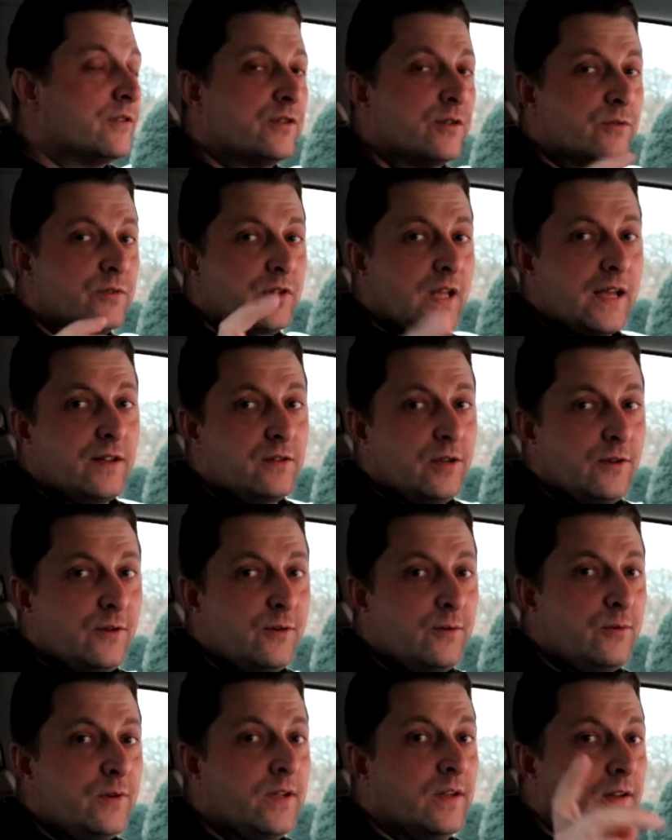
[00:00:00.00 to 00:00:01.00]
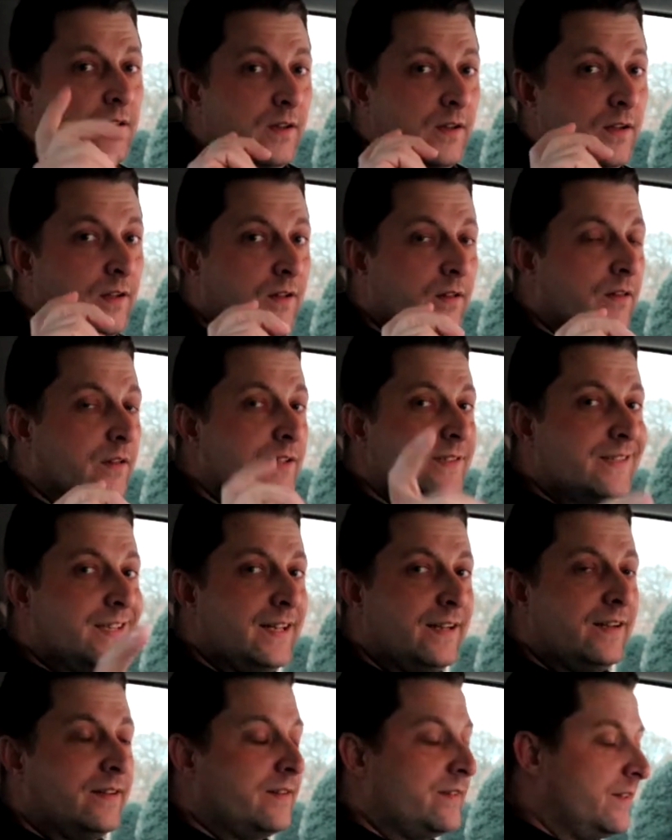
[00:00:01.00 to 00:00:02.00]
So stay tuned, let's
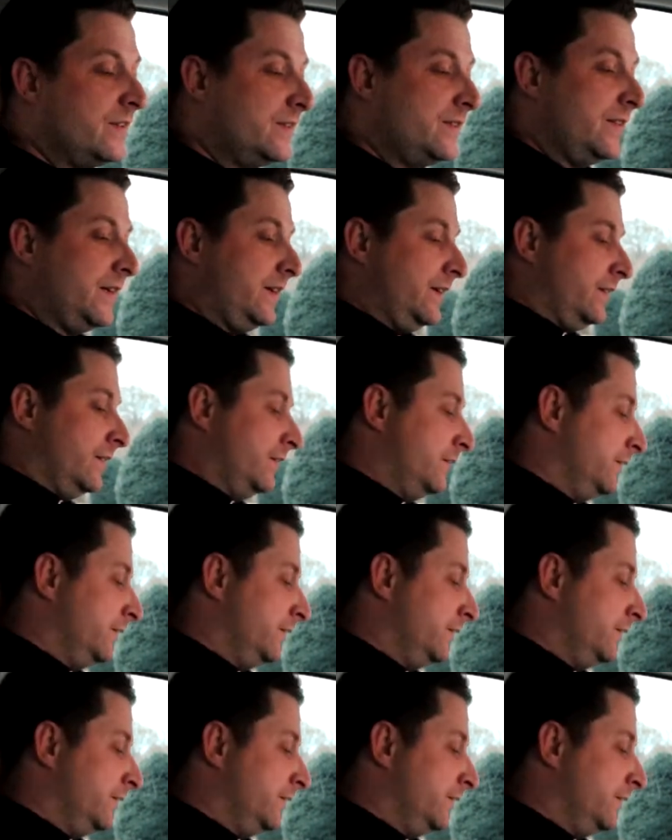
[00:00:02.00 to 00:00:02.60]
get into this thing.